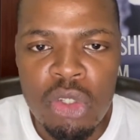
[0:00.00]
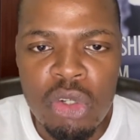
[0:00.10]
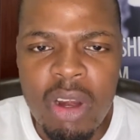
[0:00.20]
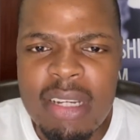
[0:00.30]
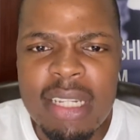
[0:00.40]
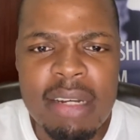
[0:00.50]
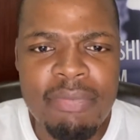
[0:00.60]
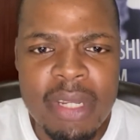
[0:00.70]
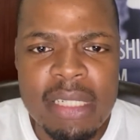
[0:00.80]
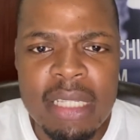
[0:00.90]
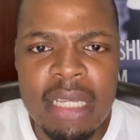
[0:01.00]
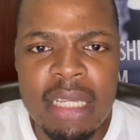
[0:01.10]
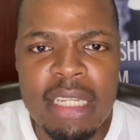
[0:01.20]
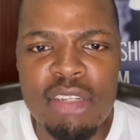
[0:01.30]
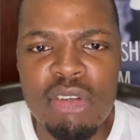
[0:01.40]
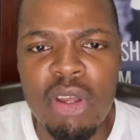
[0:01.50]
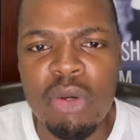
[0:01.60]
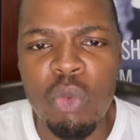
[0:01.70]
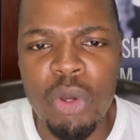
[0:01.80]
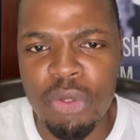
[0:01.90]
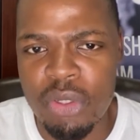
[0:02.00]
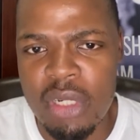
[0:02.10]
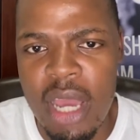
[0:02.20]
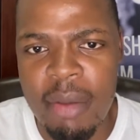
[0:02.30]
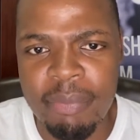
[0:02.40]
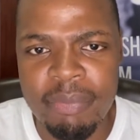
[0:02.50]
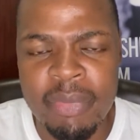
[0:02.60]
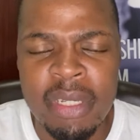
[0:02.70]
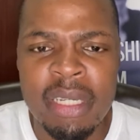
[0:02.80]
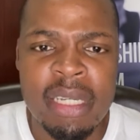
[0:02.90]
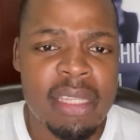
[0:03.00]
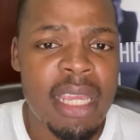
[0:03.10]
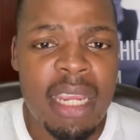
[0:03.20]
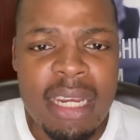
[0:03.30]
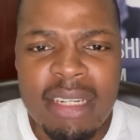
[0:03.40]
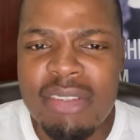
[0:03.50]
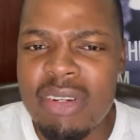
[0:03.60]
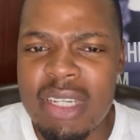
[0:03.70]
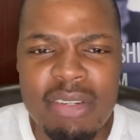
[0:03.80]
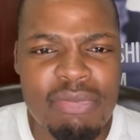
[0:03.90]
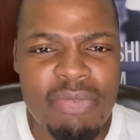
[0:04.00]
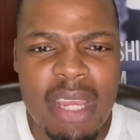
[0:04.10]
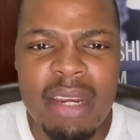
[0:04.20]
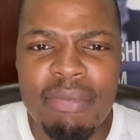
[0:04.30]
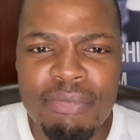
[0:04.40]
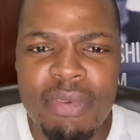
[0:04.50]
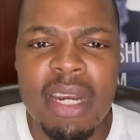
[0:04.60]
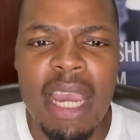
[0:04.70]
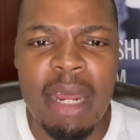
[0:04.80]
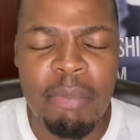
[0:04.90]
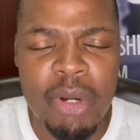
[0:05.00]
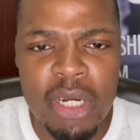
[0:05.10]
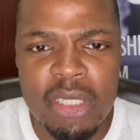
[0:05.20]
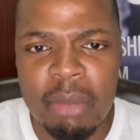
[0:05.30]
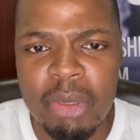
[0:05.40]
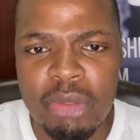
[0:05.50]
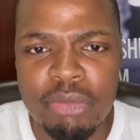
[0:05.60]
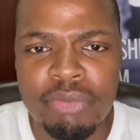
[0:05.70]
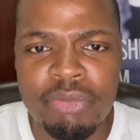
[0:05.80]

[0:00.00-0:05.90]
Real estate investing is not worth your time. The industry is very, very unpredictable.